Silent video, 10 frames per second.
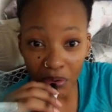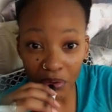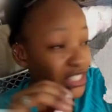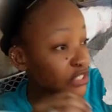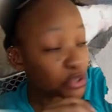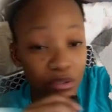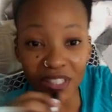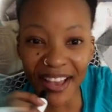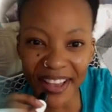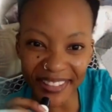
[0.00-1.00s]
Just 2
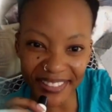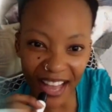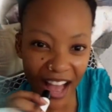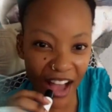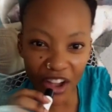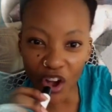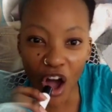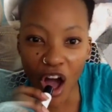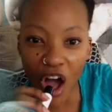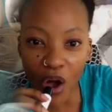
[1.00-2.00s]
seconds
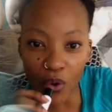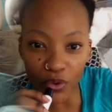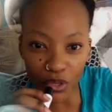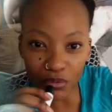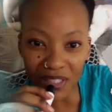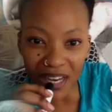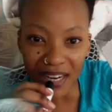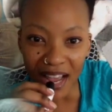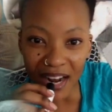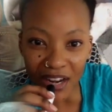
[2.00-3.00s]
ago, you did
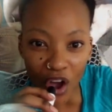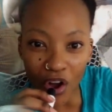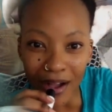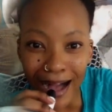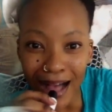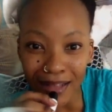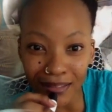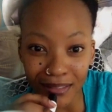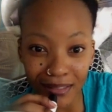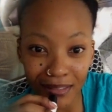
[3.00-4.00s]
an
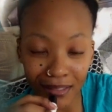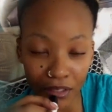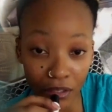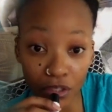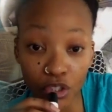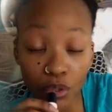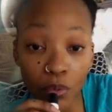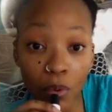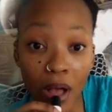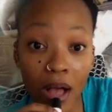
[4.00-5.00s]
occult
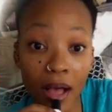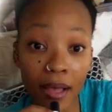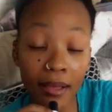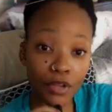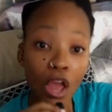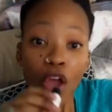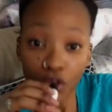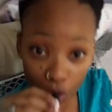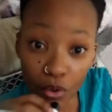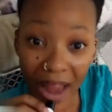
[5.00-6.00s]
ritual.
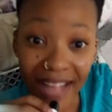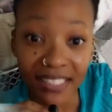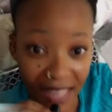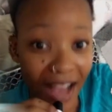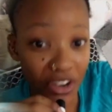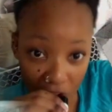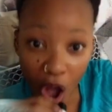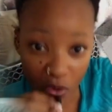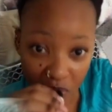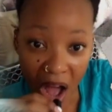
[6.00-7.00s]
You that
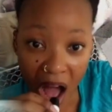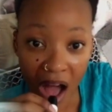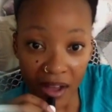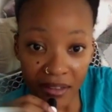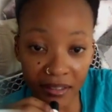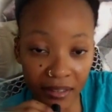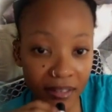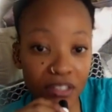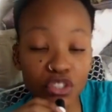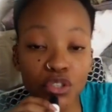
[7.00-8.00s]
Sangoma
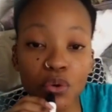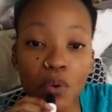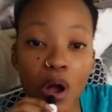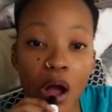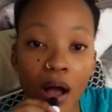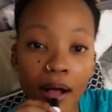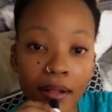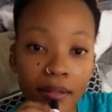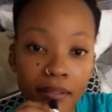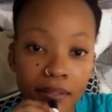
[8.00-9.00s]

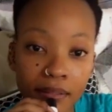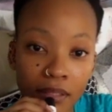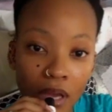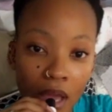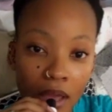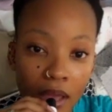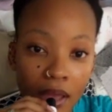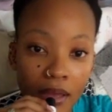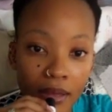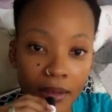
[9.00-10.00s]
ritual.
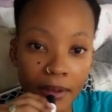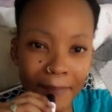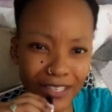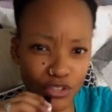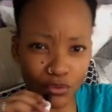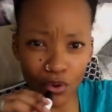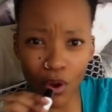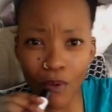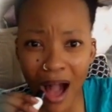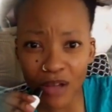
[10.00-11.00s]
Yeah. But you
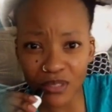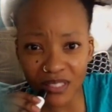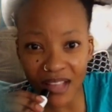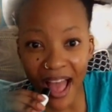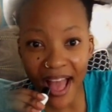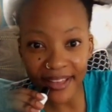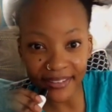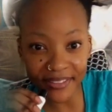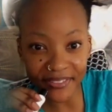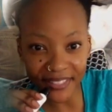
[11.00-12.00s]
go outside
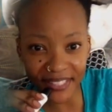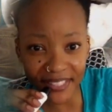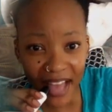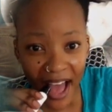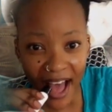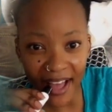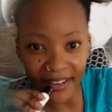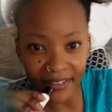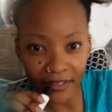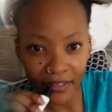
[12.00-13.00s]
in the sun.